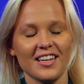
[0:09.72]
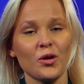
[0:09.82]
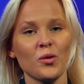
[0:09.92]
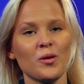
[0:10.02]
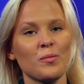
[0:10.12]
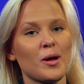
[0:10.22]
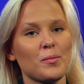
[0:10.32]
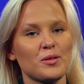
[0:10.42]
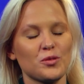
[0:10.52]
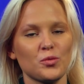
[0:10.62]
now I'm
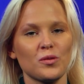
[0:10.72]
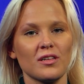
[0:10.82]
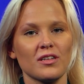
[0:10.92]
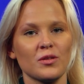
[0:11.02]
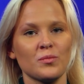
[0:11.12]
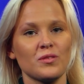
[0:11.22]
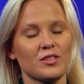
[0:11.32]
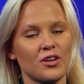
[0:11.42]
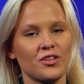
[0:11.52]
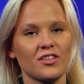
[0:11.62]
happy to welcome
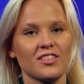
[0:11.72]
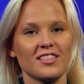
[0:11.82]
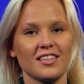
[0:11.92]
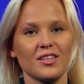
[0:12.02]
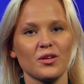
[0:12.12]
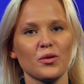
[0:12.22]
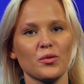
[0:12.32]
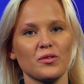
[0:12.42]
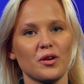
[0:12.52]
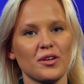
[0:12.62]
Stardots
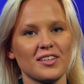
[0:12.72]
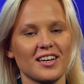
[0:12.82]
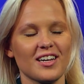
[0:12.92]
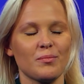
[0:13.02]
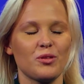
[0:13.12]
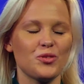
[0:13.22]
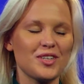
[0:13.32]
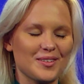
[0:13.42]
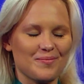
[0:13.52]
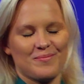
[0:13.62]
CEO Daniel
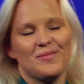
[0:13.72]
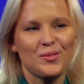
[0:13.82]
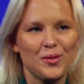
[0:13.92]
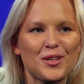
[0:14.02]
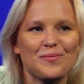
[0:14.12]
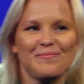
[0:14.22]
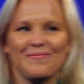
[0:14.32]
Petrini. Welcome.